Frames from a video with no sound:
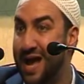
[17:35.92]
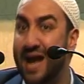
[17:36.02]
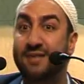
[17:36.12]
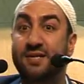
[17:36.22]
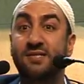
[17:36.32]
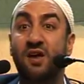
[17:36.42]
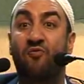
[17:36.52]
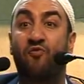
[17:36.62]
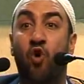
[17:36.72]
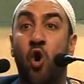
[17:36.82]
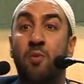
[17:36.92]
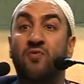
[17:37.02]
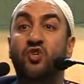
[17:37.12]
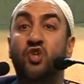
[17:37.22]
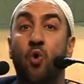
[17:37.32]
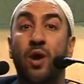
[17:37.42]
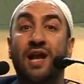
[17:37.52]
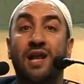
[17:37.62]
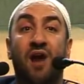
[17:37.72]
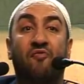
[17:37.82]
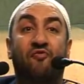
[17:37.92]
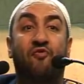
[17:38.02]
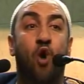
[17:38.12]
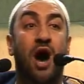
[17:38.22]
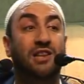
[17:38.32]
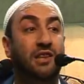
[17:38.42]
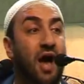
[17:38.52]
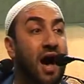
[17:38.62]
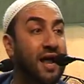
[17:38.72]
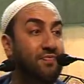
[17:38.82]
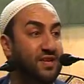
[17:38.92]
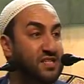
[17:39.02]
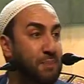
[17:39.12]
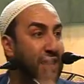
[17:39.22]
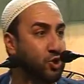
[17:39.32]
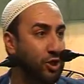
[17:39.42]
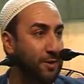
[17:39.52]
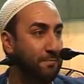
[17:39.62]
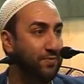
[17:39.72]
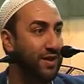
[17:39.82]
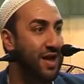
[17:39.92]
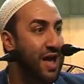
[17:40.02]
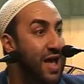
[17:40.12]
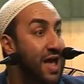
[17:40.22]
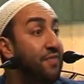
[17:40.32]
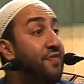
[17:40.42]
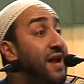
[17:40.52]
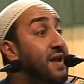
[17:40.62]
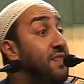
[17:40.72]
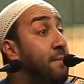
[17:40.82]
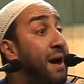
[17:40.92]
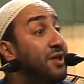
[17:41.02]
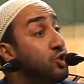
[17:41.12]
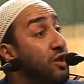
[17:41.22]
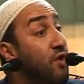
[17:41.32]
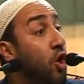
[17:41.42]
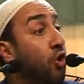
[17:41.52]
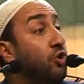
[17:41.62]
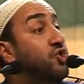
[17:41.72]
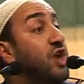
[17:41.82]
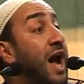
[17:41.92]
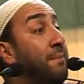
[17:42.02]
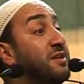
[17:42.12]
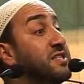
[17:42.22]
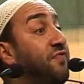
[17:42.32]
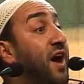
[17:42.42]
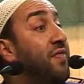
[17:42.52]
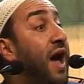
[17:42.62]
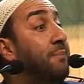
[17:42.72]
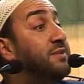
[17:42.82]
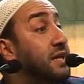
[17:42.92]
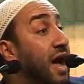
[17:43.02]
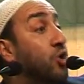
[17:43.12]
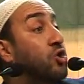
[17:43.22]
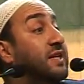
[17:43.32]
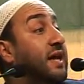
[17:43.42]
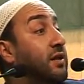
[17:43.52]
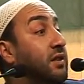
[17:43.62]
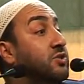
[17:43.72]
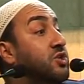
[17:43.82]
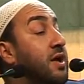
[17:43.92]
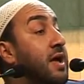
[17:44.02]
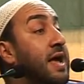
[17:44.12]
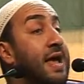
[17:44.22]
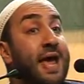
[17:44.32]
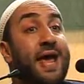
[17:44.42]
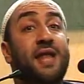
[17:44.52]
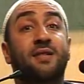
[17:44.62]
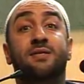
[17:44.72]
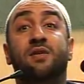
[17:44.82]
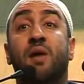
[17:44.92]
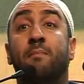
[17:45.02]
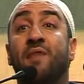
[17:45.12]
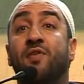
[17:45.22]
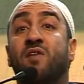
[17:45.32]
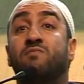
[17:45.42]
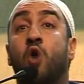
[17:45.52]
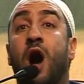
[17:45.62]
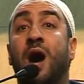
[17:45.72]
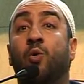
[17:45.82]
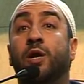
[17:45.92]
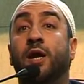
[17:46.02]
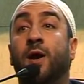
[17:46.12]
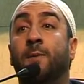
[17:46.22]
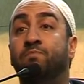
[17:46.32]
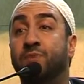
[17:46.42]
It is a form of showing love for Allah in this battle." Then in the battle of Uhud, Jabir's father Abdullah got killed. Hind, the mother of Muawiyah,